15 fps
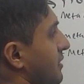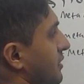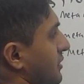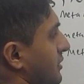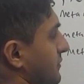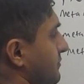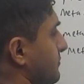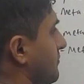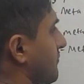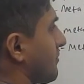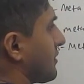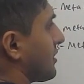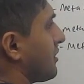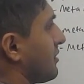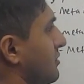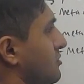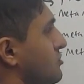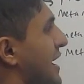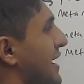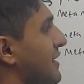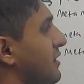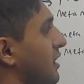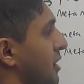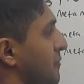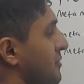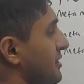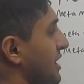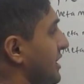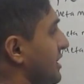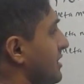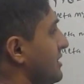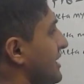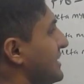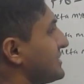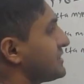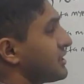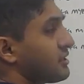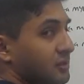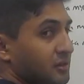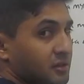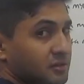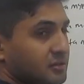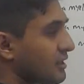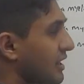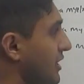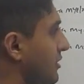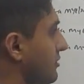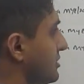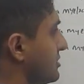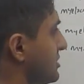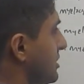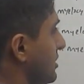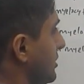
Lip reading: are like acetyl, like, this